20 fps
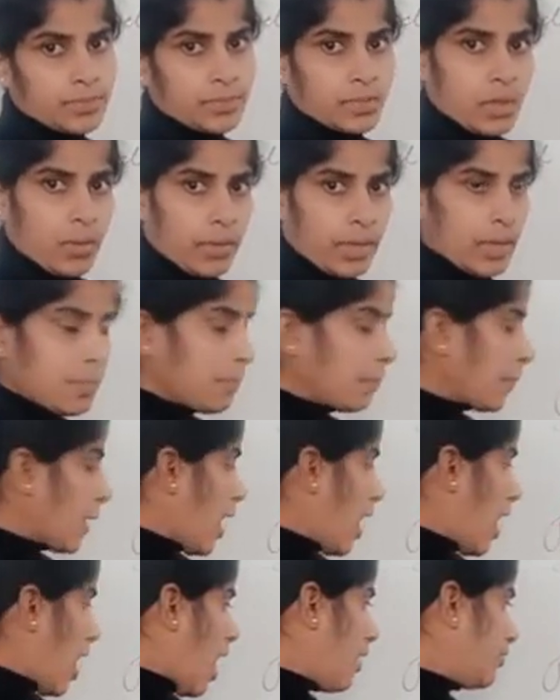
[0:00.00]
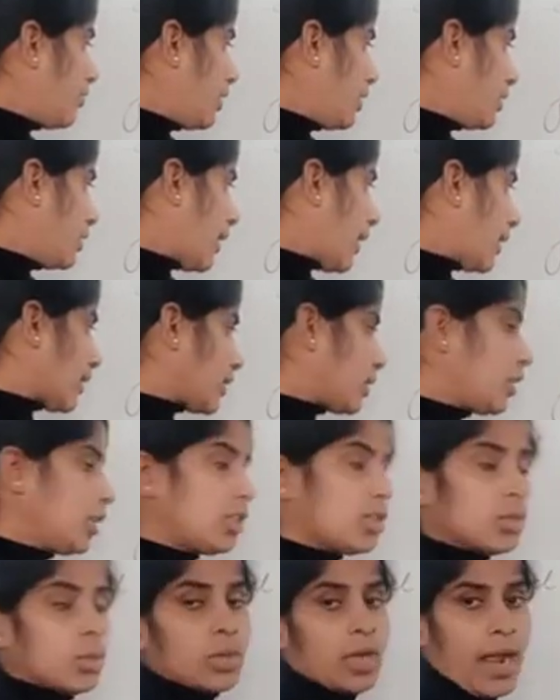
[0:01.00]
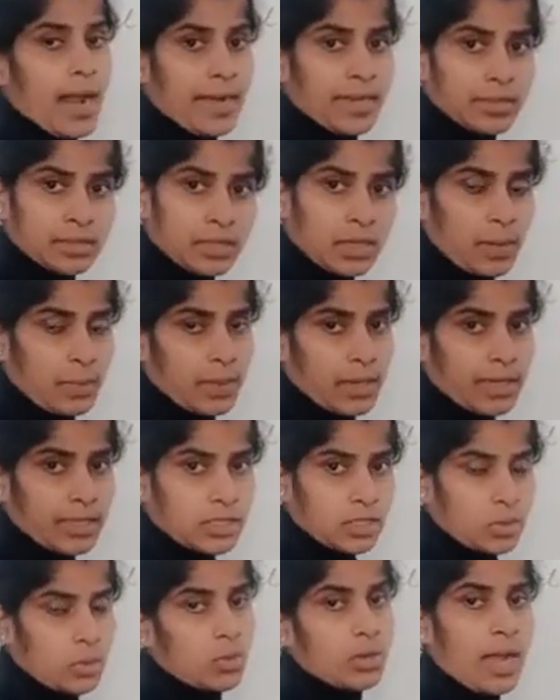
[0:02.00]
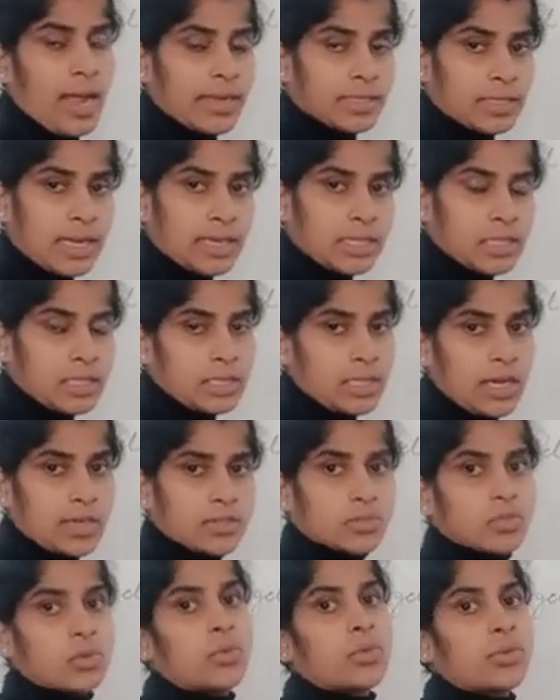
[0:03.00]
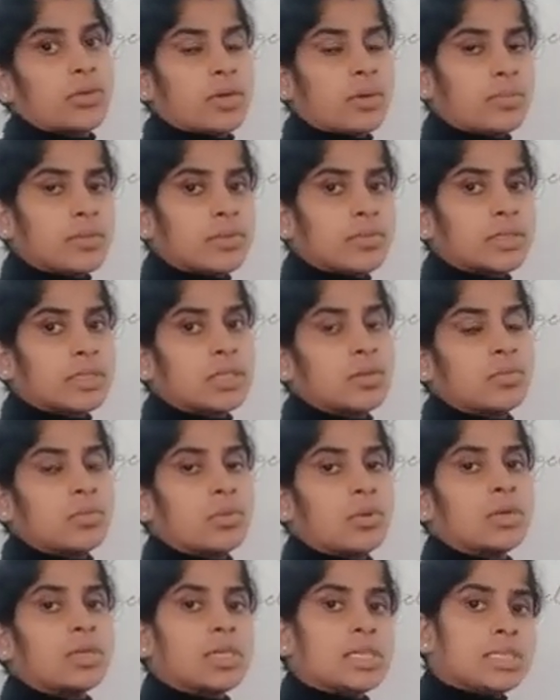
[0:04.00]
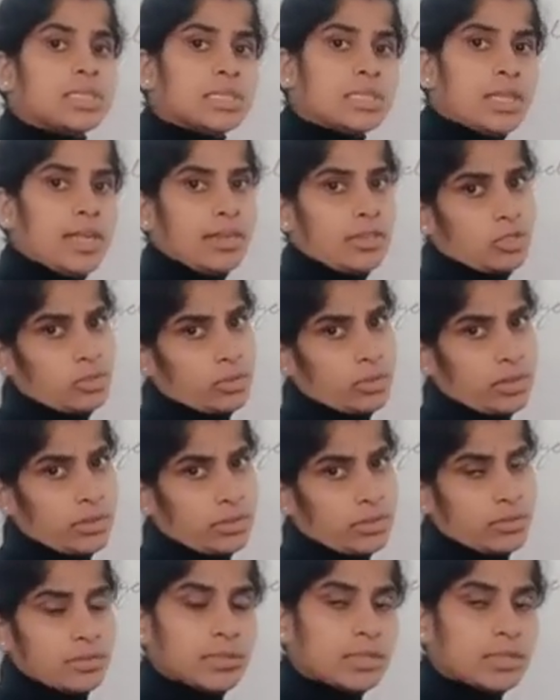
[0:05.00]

Okay, after that he took another ebonite rod and that is also rubbed with a what silk thread,